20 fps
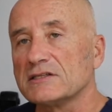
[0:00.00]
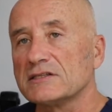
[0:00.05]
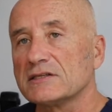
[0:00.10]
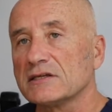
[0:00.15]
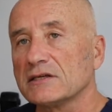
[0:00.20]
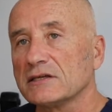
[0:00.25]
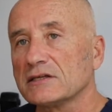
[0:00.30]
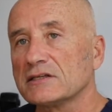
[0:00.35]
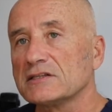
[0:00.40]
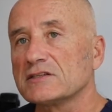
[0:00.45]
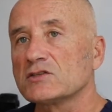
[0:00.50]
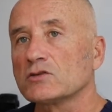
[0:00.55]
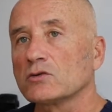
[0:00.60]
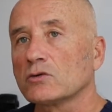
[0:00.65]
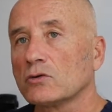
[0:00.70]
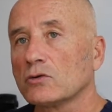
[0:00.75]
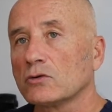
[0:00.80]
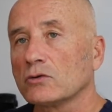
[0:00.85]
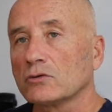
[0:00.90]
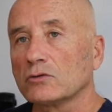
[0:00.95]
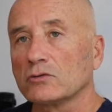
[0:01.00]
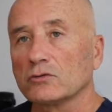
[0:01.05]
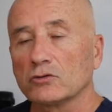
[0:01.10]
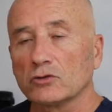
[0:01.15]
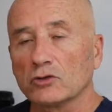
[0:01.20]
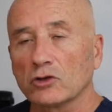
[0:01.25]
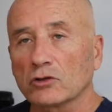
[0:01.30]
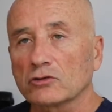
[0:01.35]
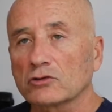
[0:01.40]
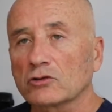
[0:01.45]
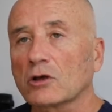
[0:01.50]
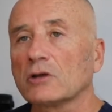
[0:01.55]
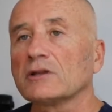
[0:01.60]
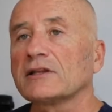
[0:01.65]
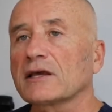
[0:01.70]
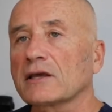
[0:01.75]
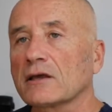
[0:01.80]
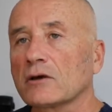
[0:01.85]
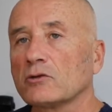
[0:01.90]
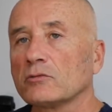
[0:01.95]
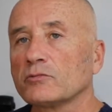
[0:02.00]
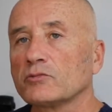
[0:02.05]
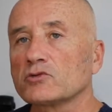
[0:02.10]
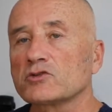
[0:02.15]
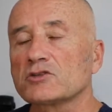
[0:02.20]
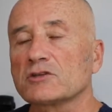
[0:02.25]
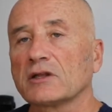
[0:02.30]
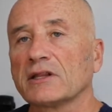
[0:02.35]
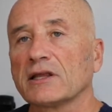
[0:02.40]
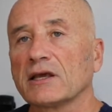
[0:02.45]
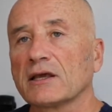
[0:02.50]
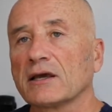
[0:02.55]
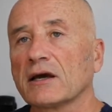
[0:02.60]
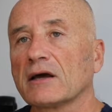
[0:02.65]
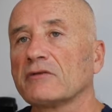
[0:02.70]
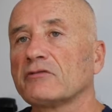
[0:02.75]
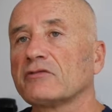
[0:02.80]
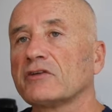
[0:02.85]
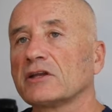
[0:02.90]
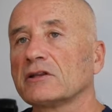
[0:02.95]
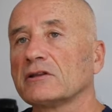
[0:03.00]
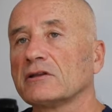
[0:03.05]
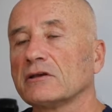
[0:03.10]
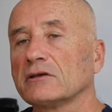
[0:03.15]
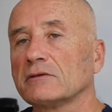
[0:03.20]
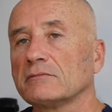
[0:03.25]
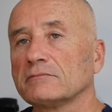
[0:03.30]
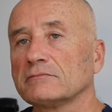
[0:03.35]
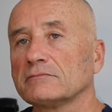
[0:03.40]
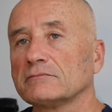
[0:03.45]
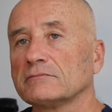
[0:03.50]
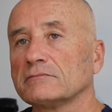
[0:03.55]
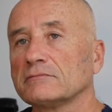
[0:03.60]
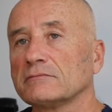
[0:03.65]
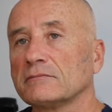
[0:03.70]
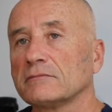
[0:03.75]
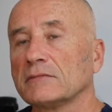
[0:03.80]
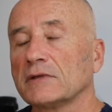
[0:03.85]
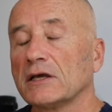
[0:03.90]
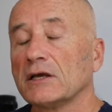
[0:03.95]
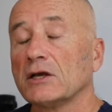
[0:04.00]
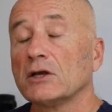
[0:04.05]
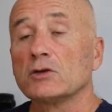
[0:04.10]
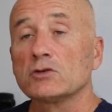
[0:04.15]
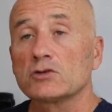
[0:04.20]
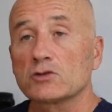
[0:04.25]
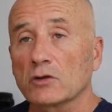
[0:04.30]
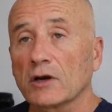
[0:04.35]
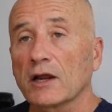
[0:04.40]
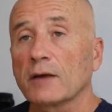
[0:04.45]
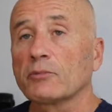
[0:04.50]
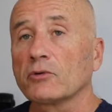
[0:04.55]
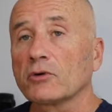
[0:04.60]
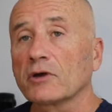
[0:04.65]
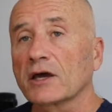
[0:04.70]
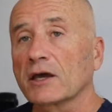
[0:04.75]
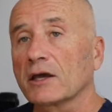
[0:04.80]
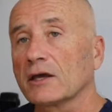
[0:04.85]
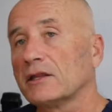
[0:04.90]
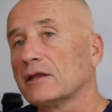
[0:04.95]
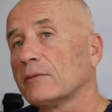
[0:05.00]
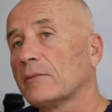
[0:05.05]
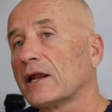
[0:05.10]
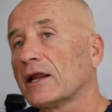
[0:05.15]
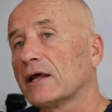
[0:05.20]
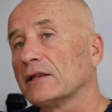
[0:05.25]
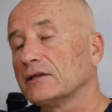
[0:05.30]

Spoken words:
These are major factors of many diseases found in the entire body.